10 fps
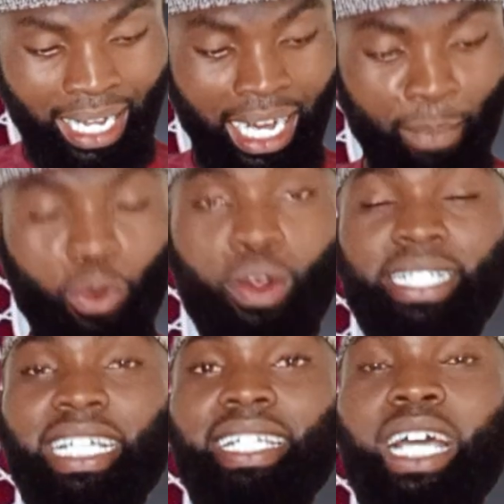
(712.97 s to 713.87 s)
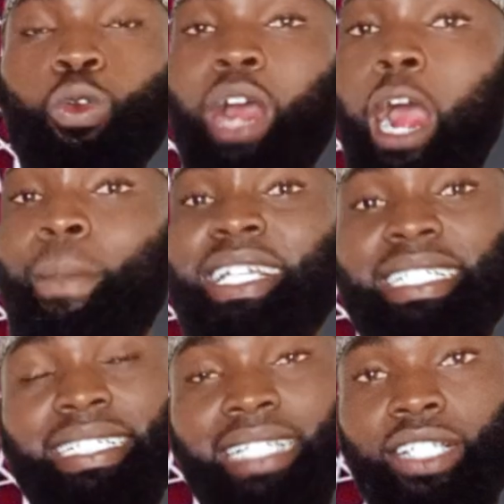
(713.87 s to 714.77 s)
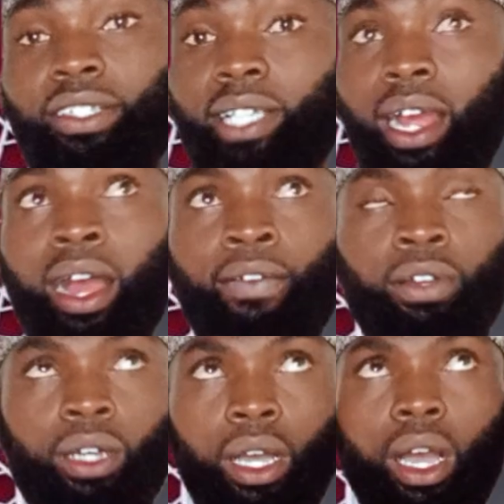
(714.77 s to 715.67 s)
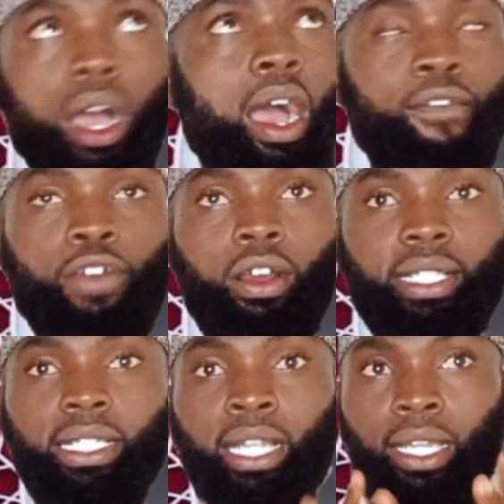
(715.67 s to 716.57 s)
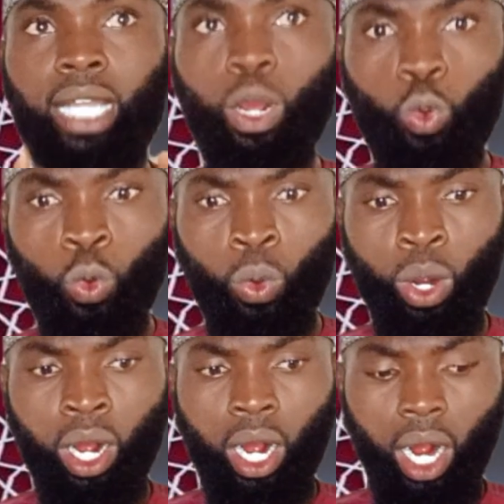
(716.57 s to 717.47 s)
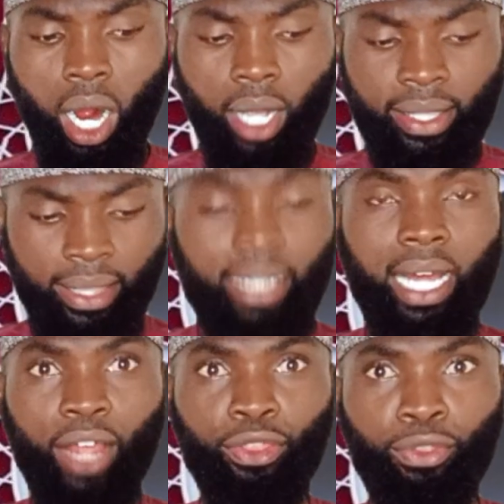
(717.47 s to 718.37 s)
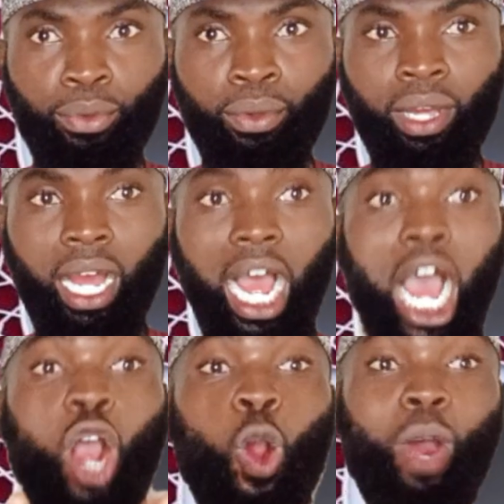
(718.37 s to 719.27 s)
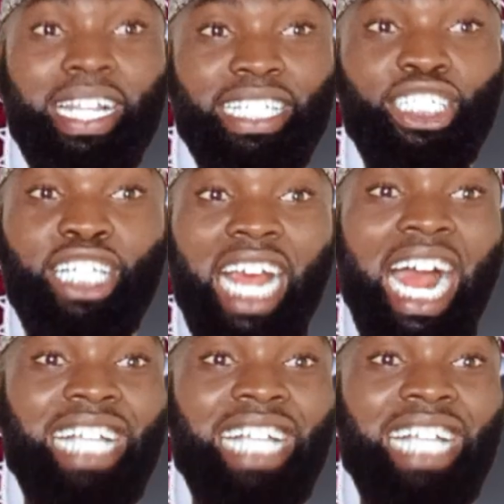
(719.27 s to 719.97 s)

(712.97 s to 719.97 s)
Kam ukhtan lahu, how many sisters does he have? I've forgotten. Lahu thalathu akhawati, he